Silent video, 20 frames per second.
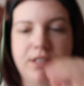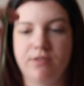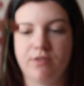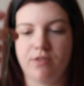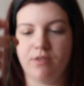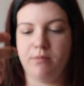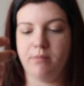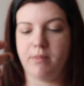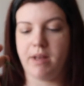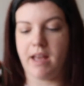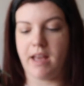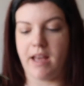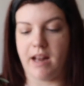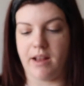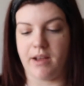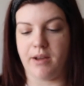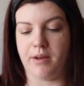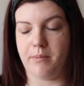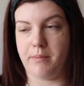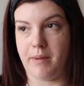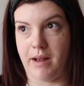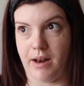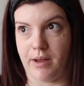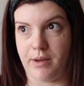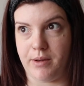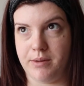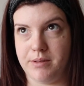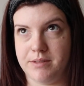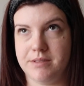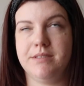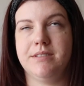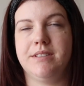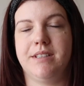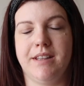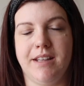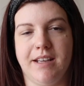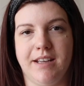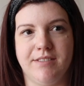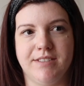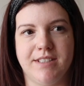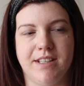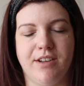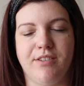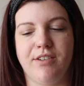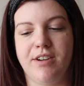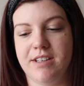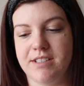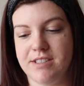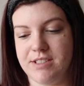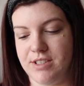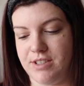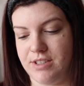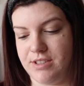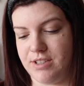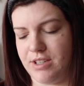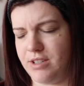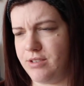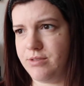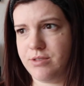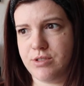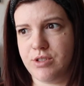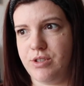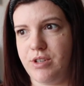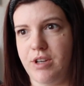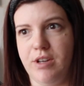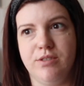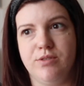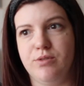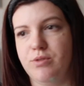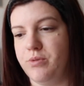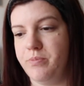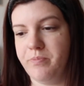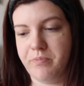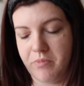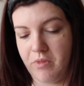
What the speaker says: is from Ello Mello. I think I said that right. Studios or